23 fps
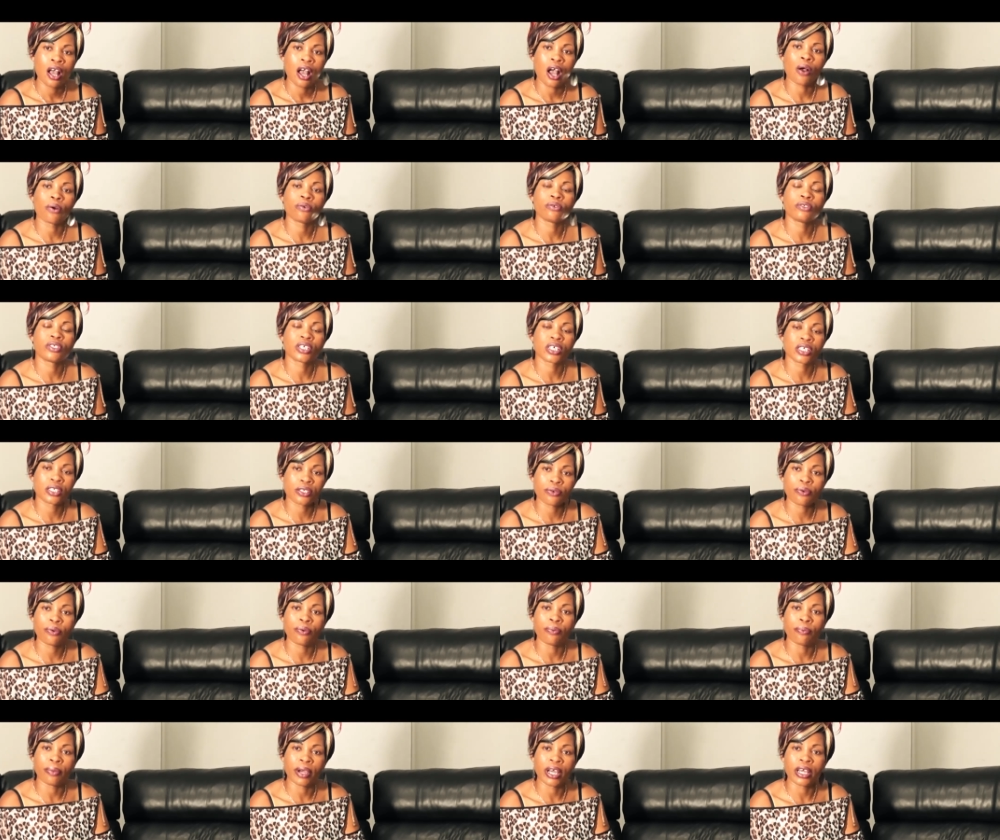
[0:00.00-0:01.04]
I'll just
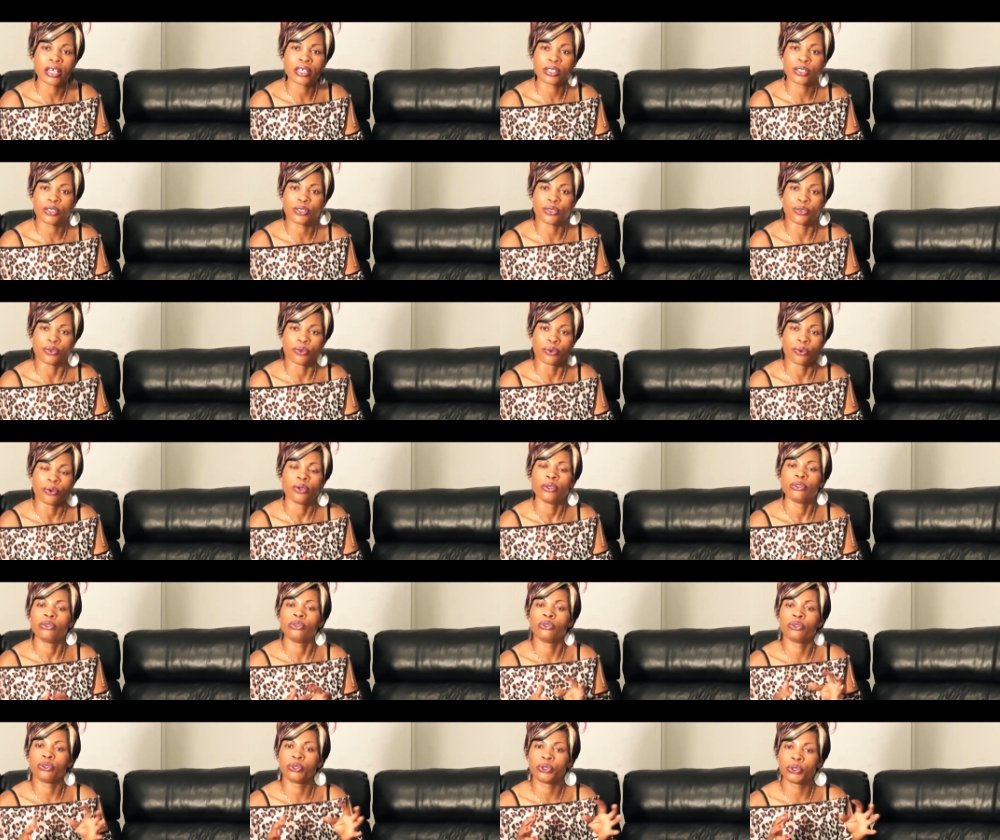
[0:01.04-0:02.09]
remind you,
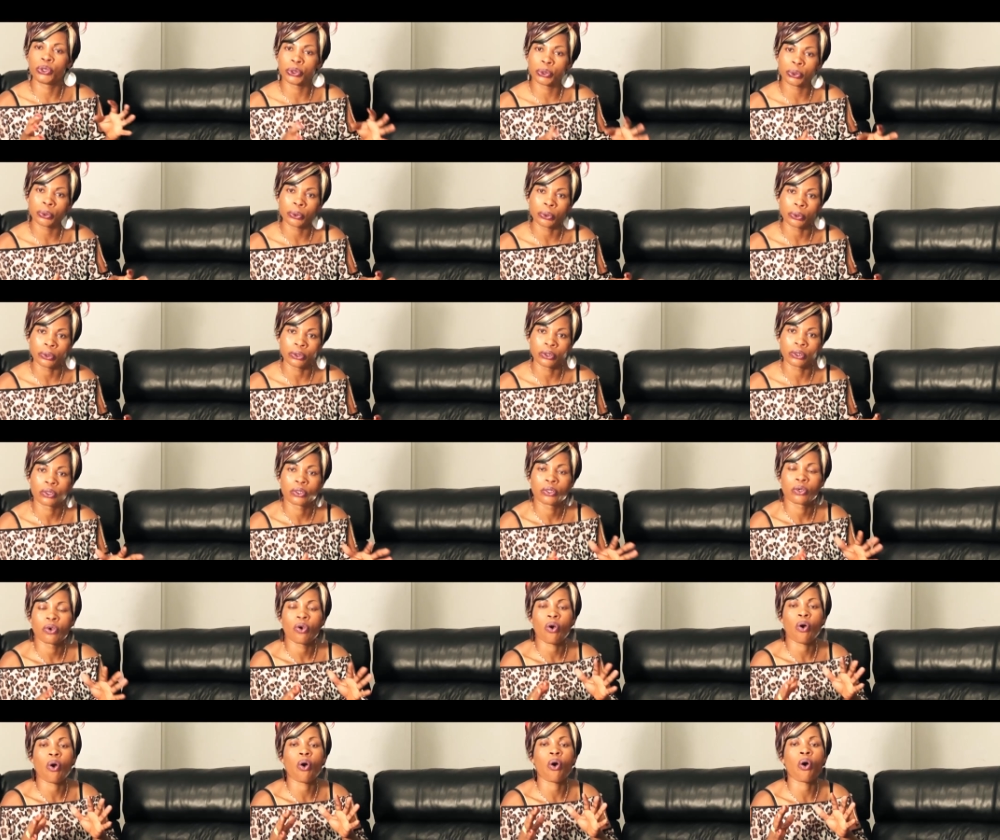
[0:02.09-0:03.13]
you should
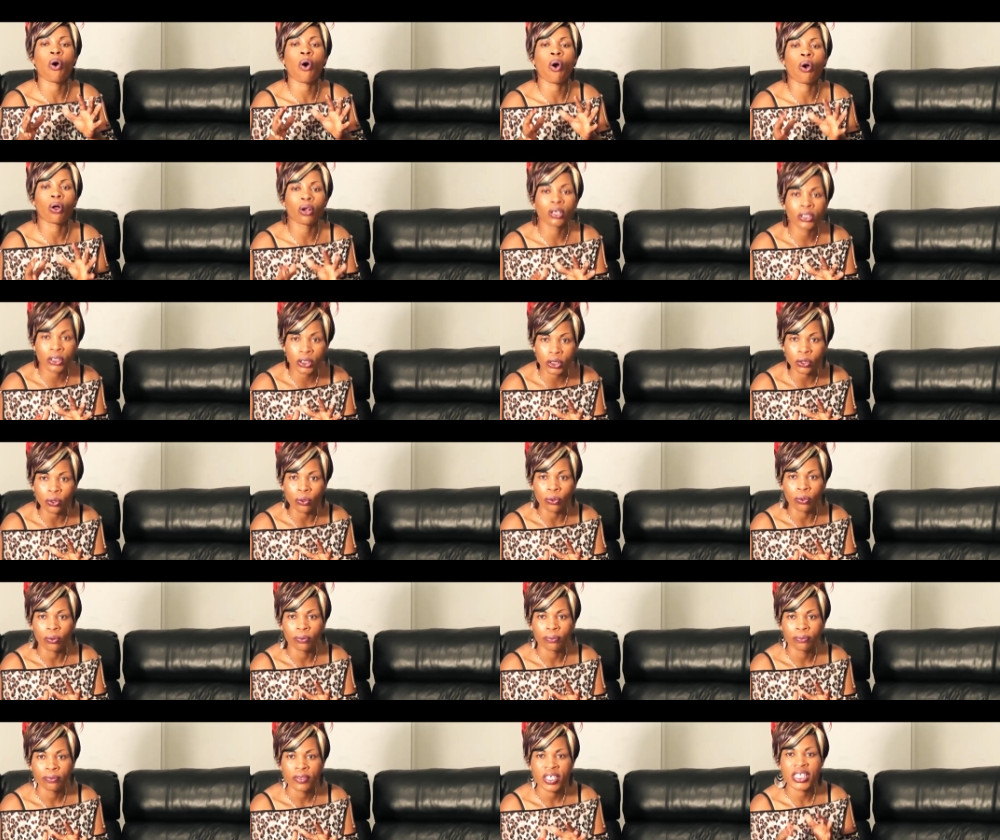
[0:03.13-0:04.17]
also
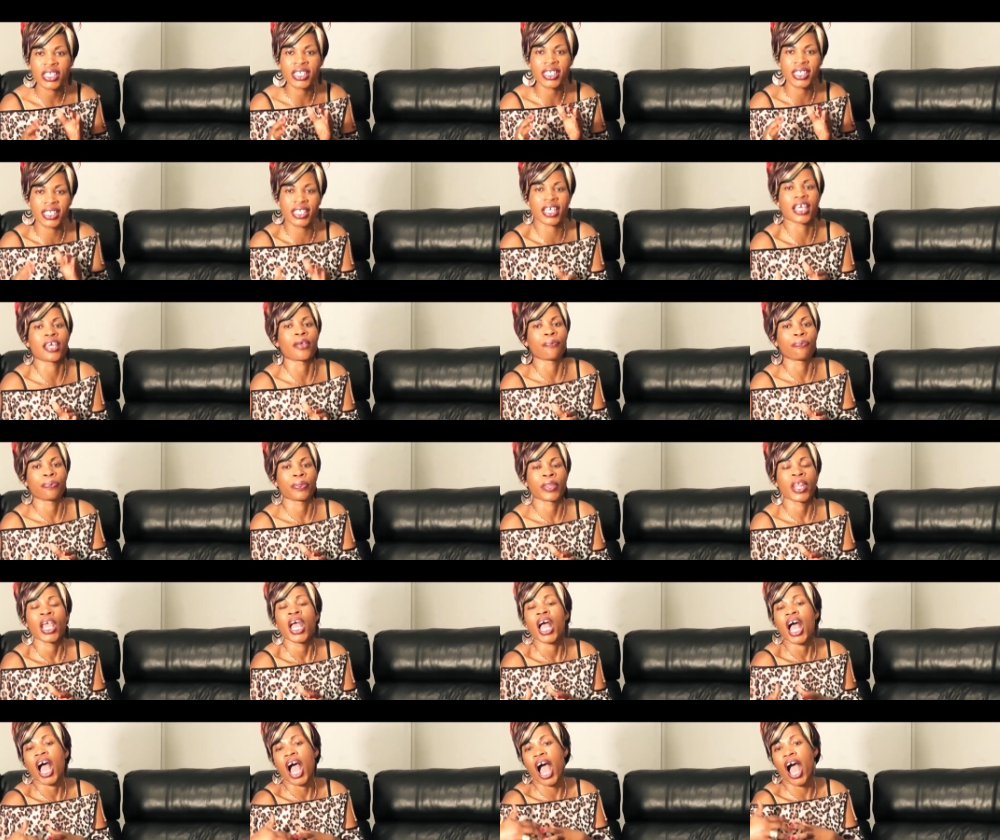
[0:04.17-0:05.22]
see
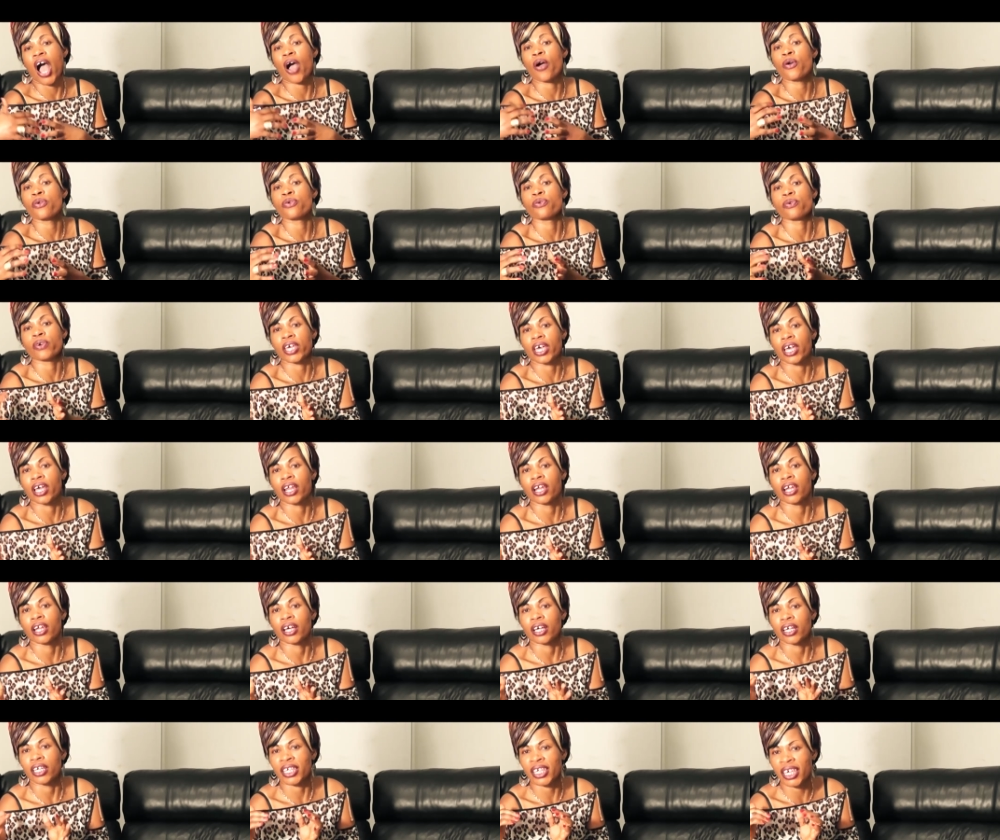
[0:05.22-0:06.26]
how you
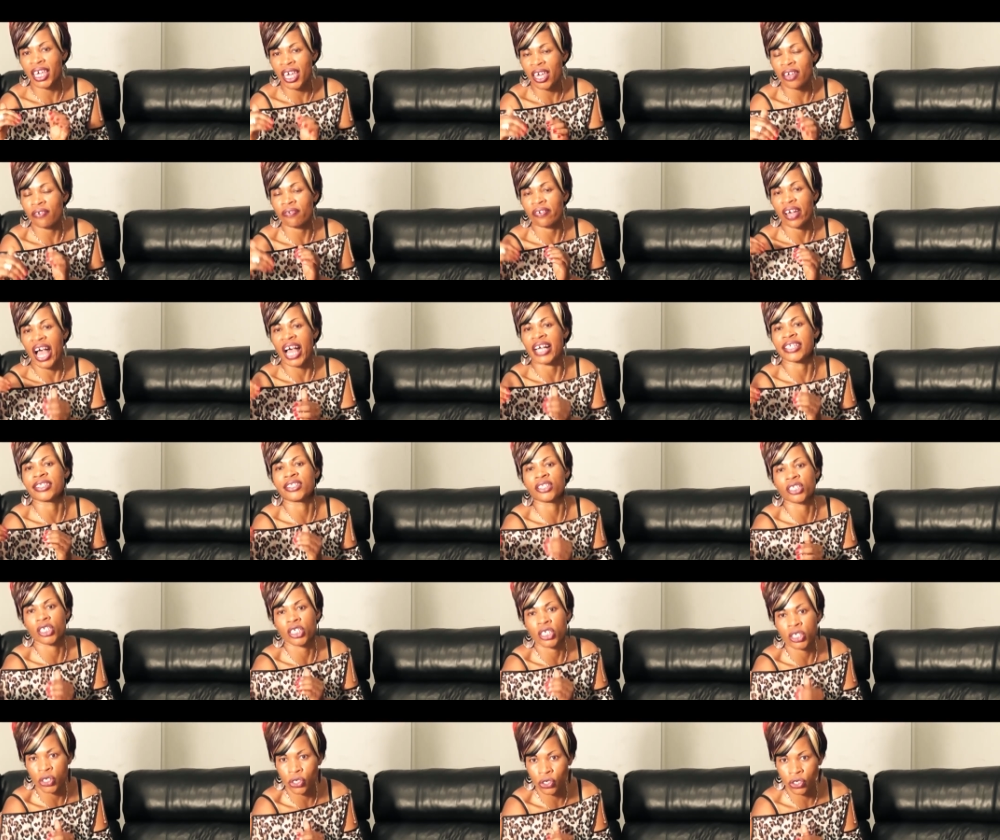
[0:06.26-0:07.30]
can give
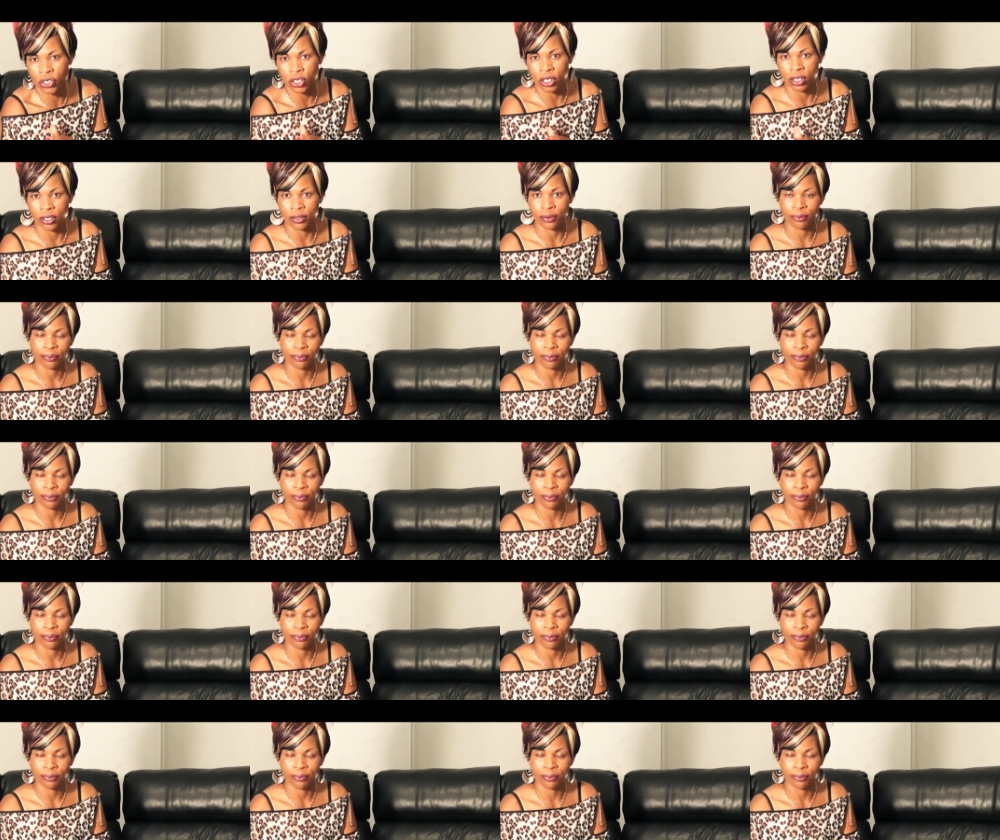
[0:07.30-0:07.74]
attention